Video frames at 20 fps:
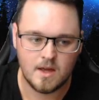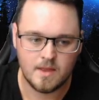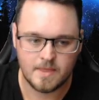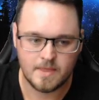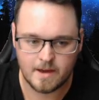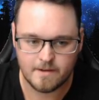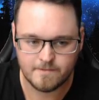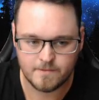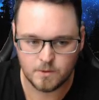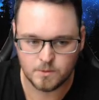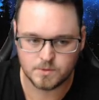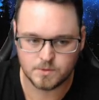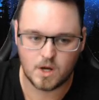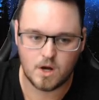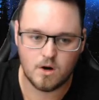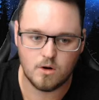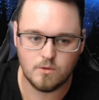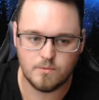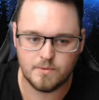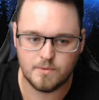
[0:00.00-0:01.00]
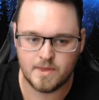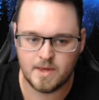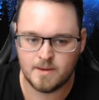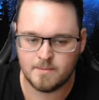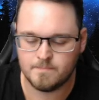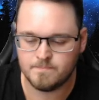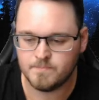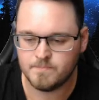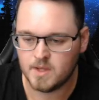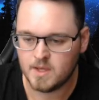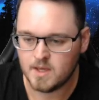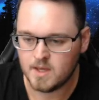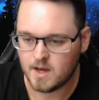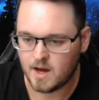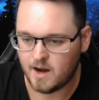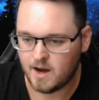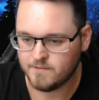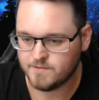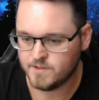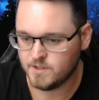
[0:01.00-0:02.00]
that fills a hole for them
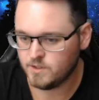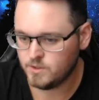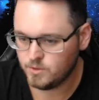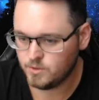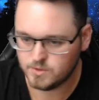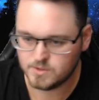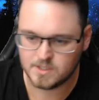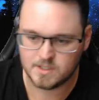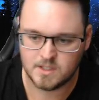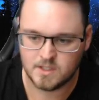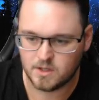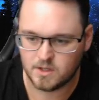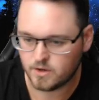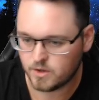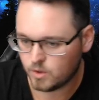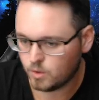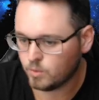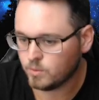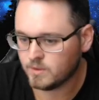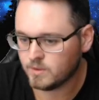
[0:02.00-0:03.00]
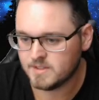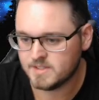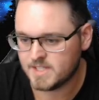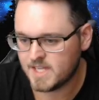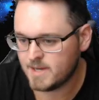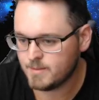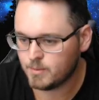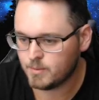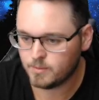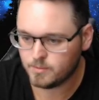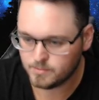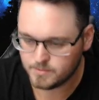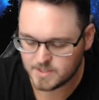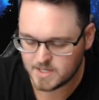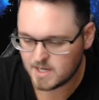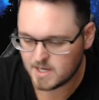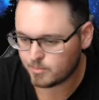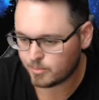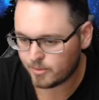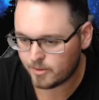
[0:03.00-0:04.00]
after losing, Hall and Zeeble the
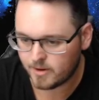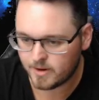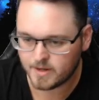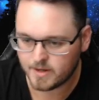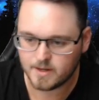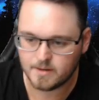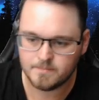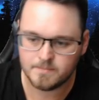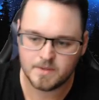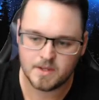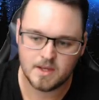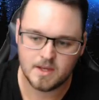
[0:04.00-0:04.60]
year prior.